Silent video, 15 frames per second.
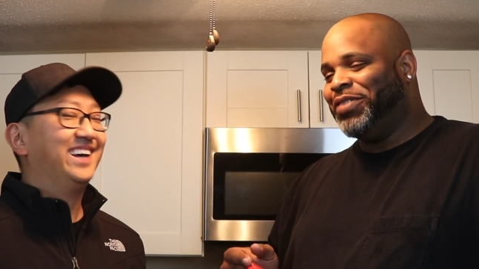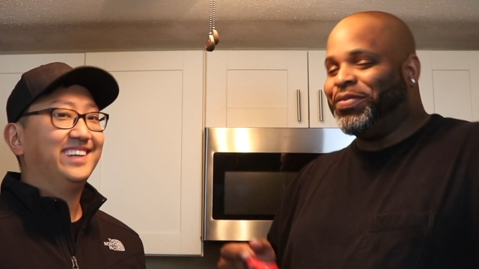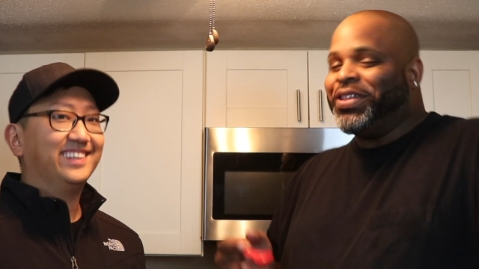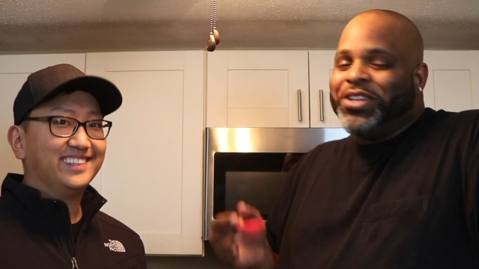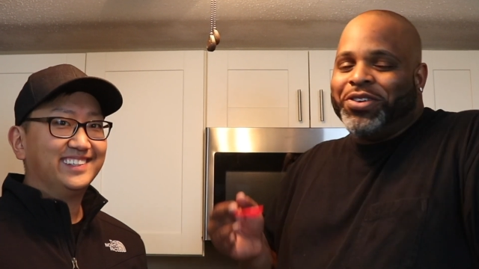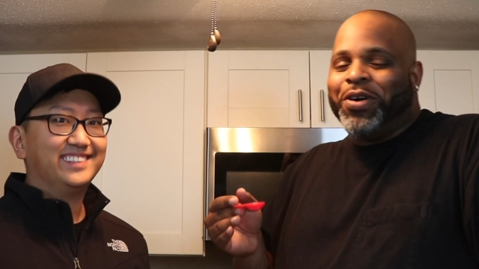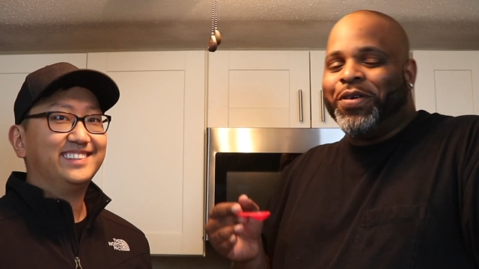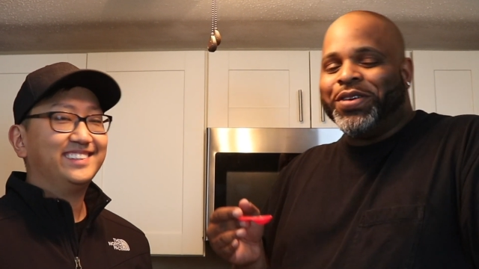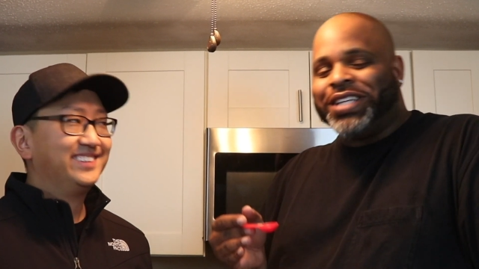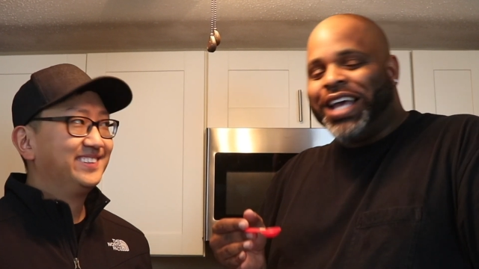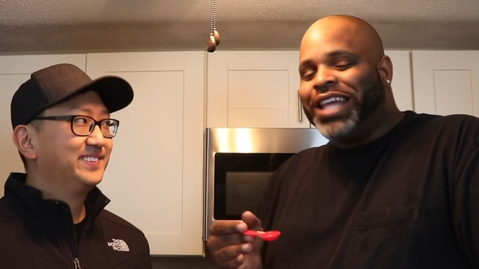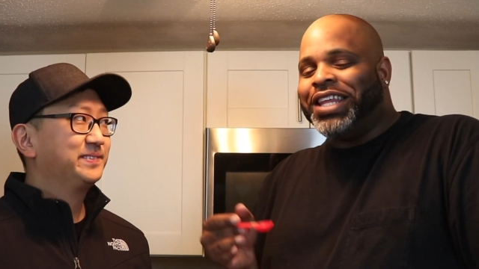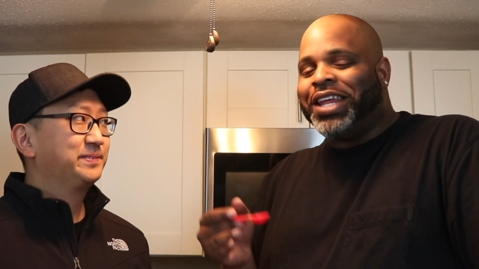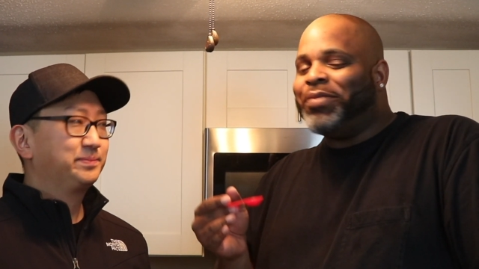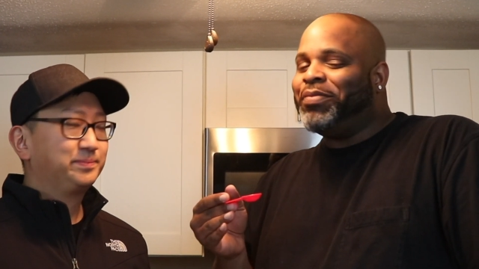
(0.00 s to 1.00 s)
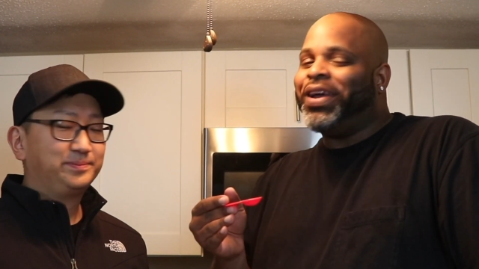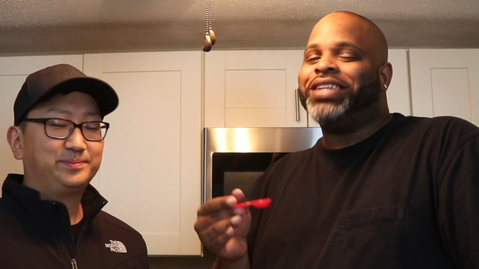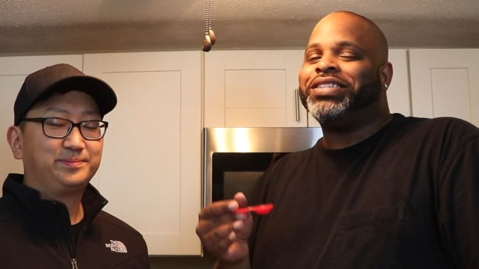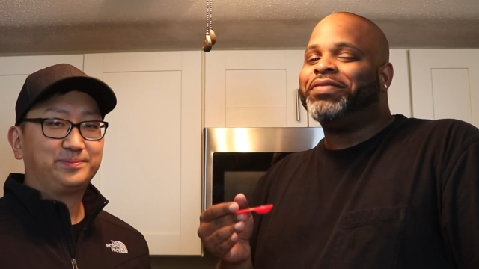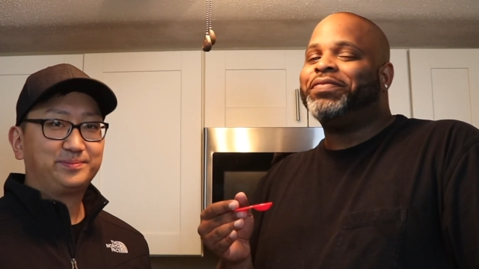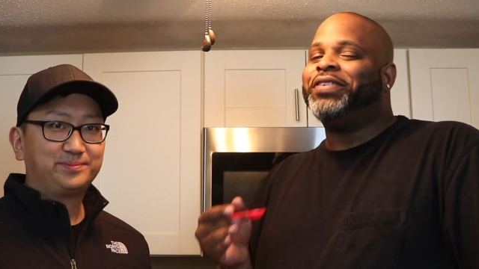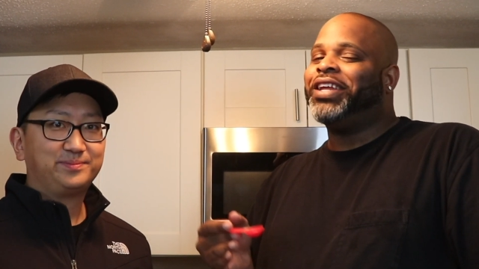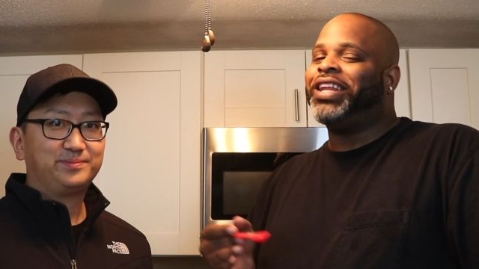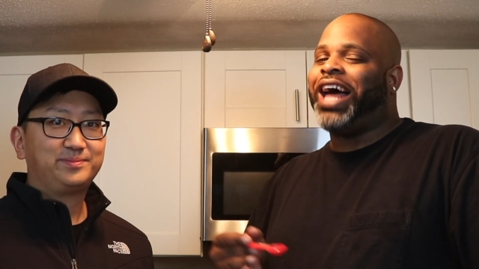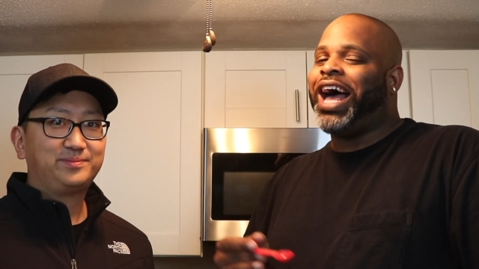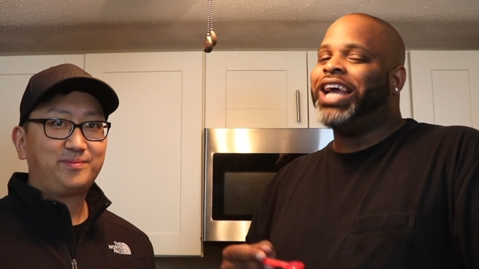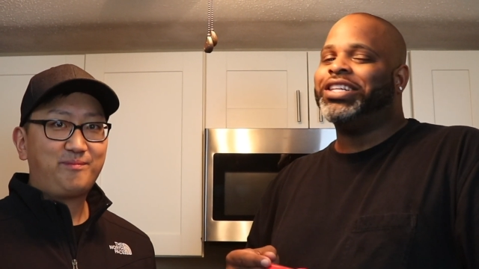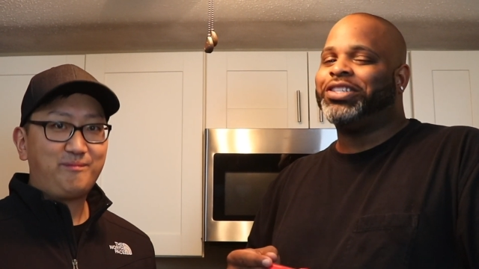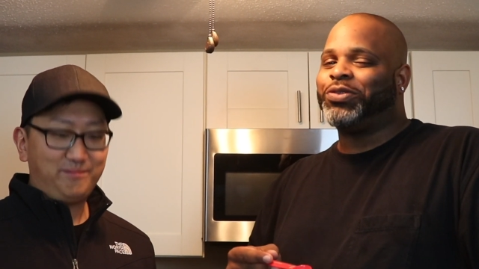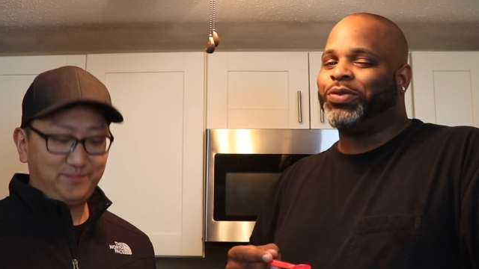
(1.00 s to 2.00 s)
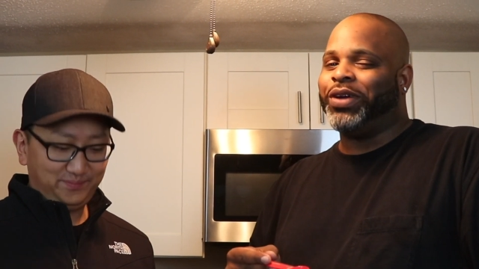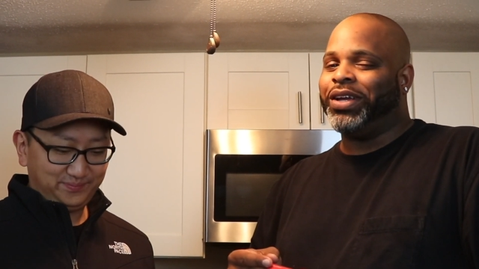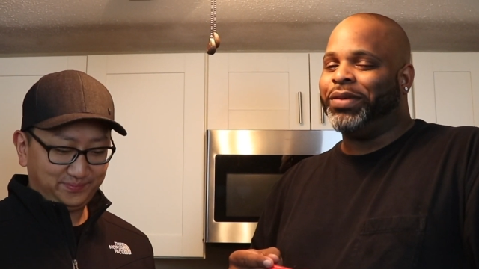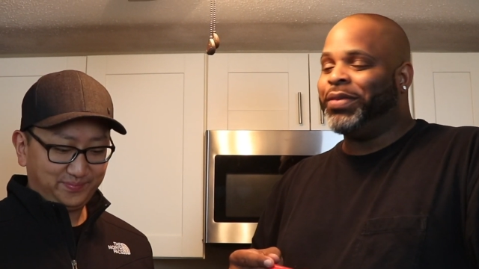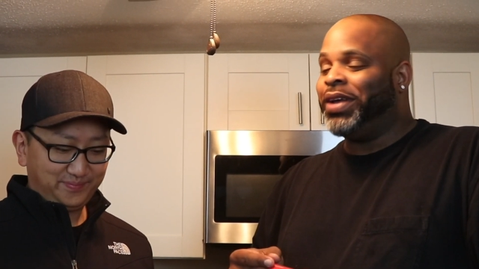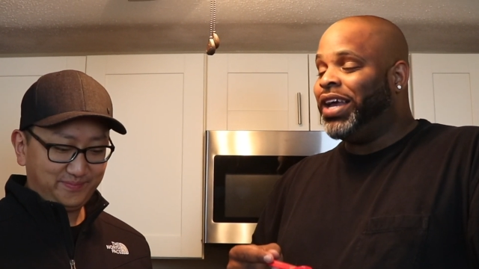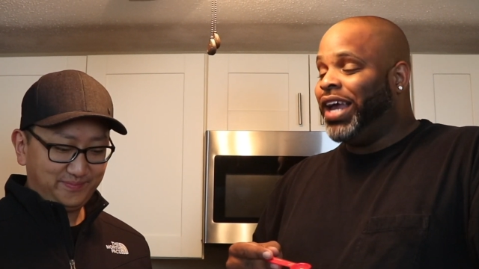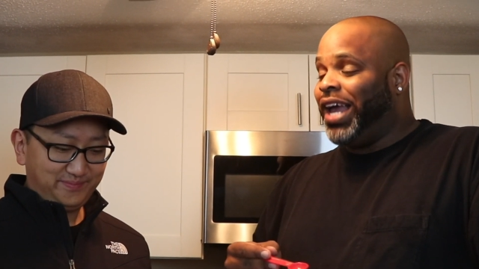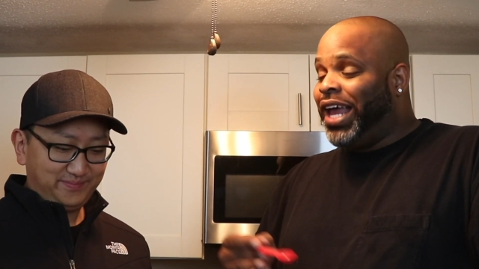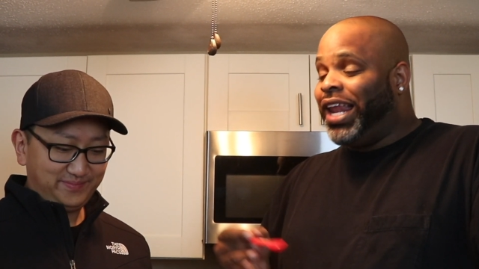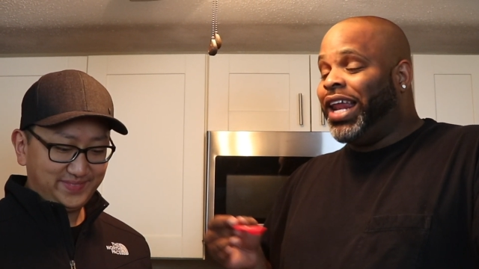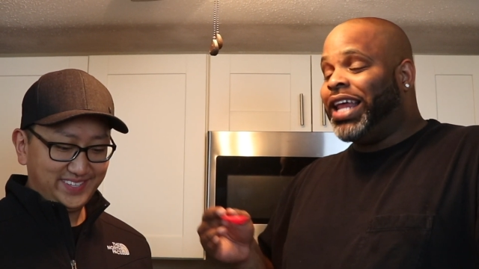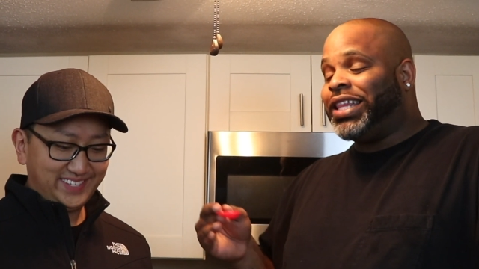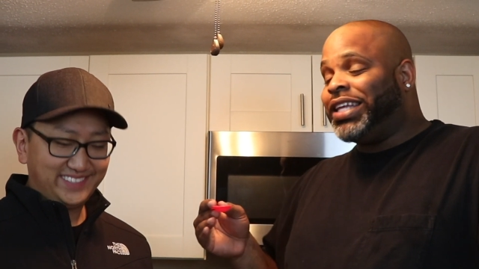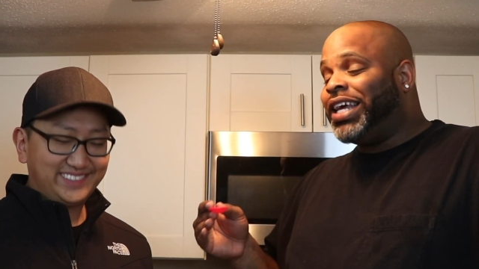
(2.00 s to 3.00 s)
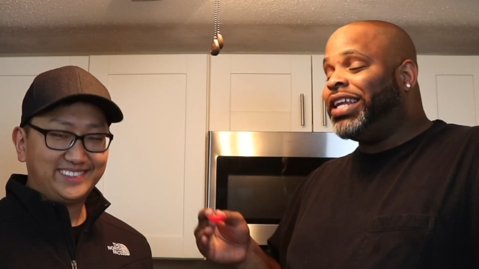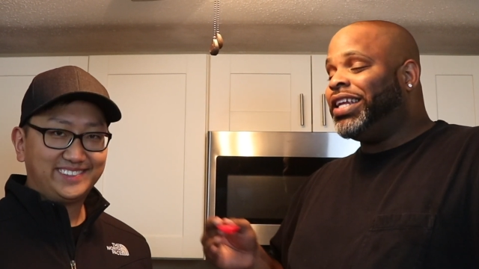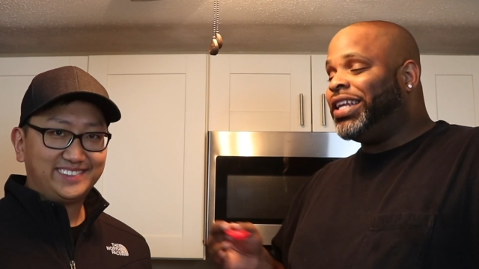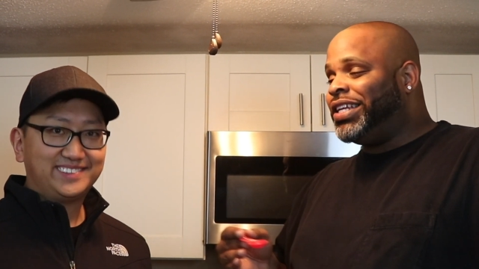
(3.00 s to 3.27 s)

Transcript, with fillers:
Speaker 1: But then you always had that amazing vanilla ice cream. And then at the end of